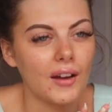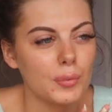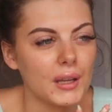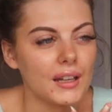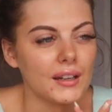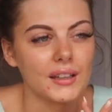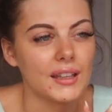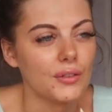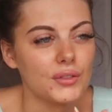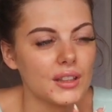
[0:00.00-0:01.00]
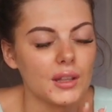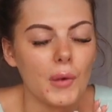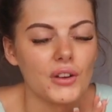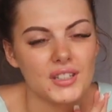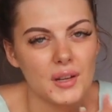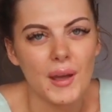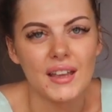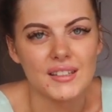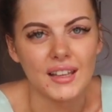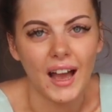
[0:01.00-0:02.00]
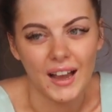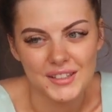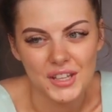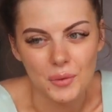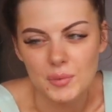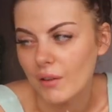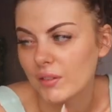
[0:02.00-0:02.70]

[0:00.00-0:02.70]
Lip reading: have been gifted the most amazing items.